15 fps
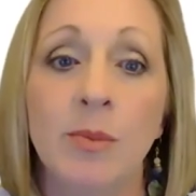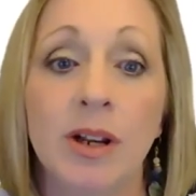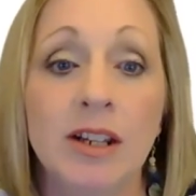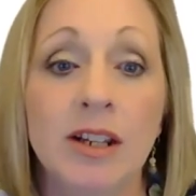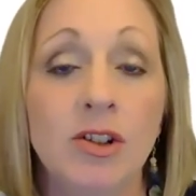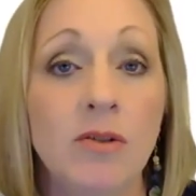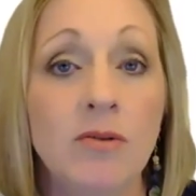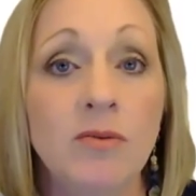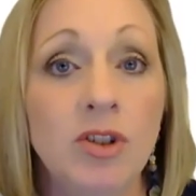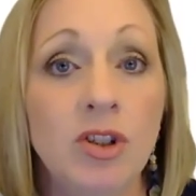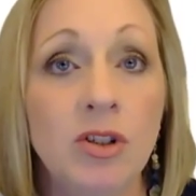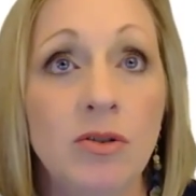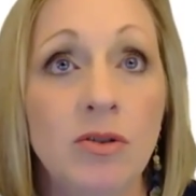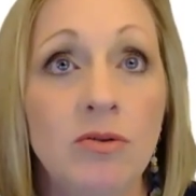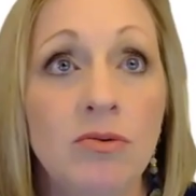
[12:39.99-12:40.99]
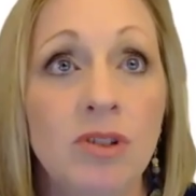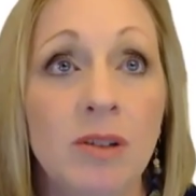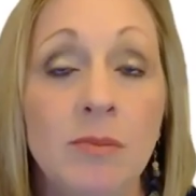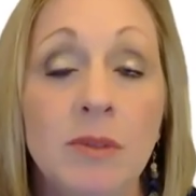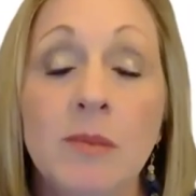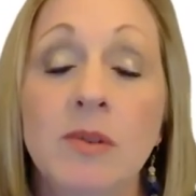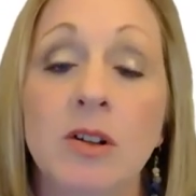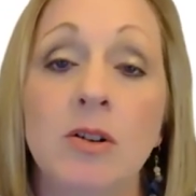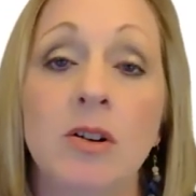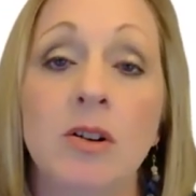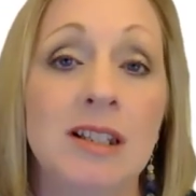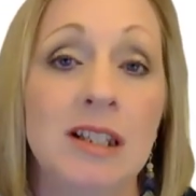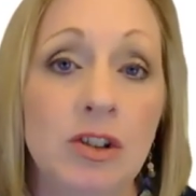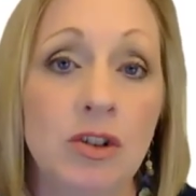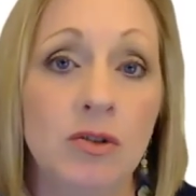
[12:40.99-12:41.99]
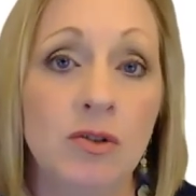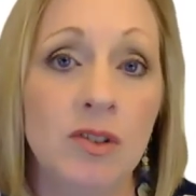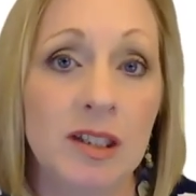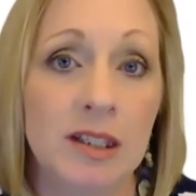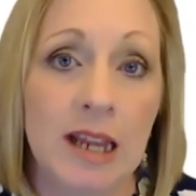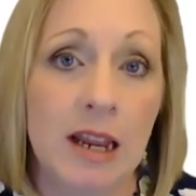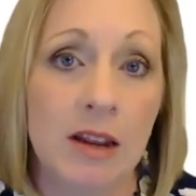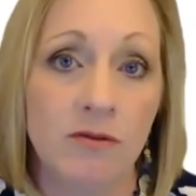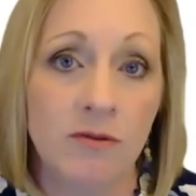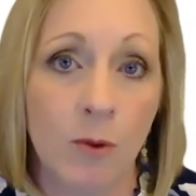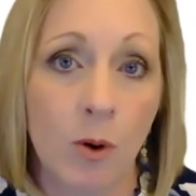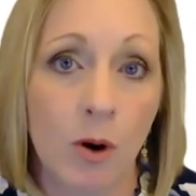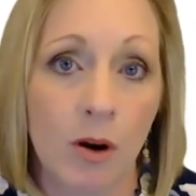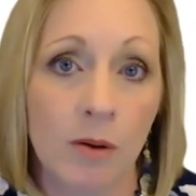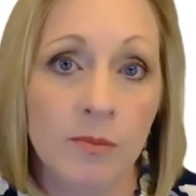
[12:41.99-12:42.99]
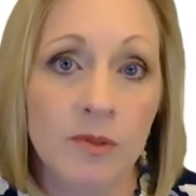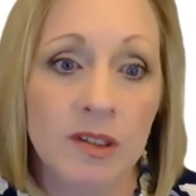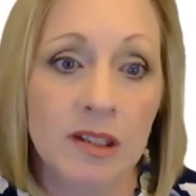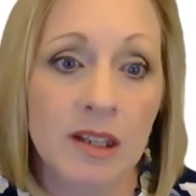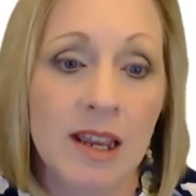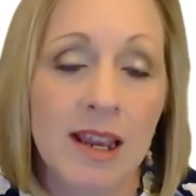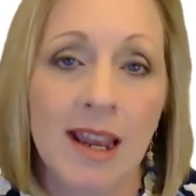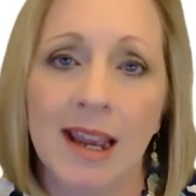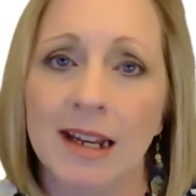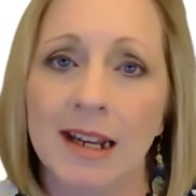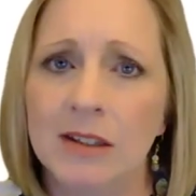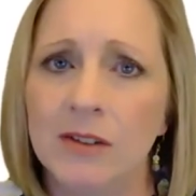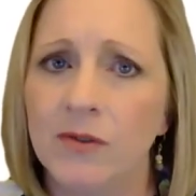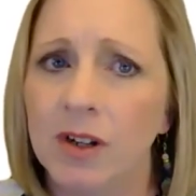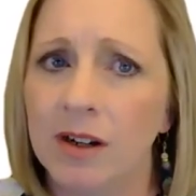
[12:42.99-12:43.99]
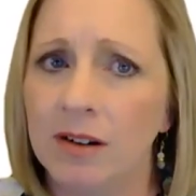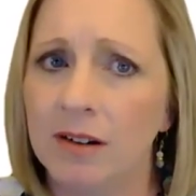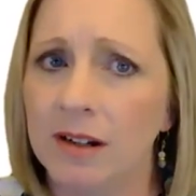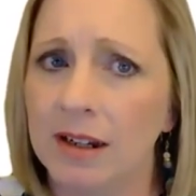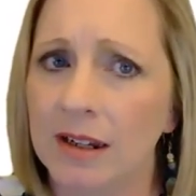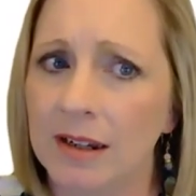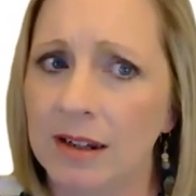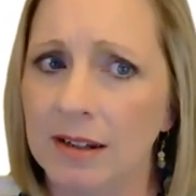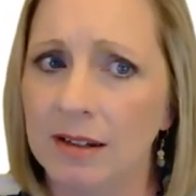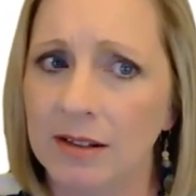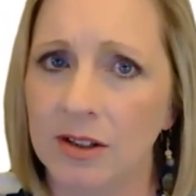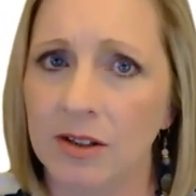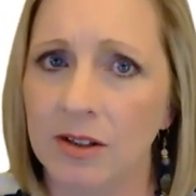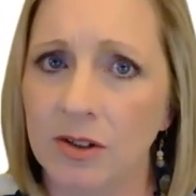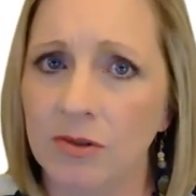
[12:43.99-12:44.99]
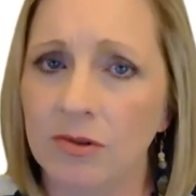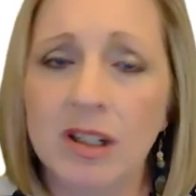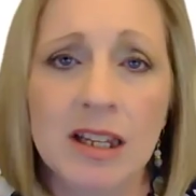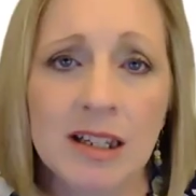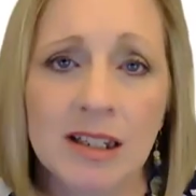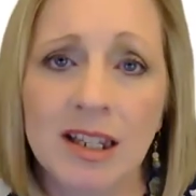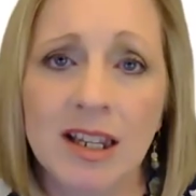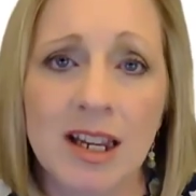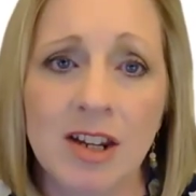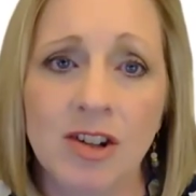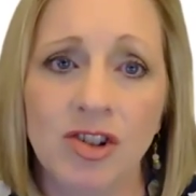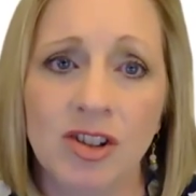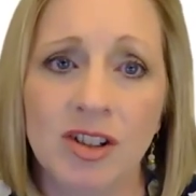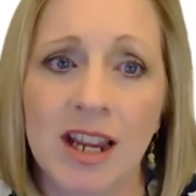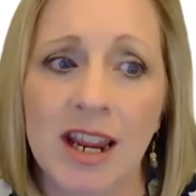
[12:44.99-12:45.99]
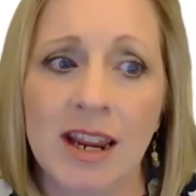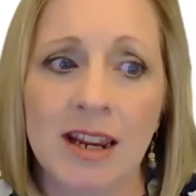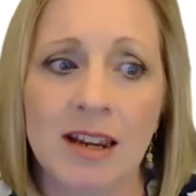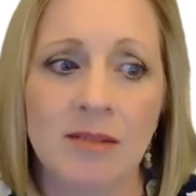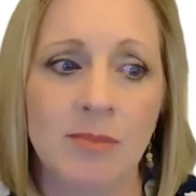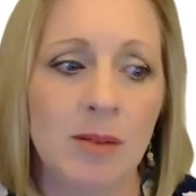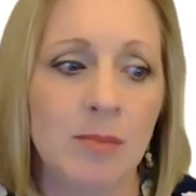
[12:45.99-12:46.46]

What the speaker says: But I don't sometimes there are additional state forms and it's very unique to each state,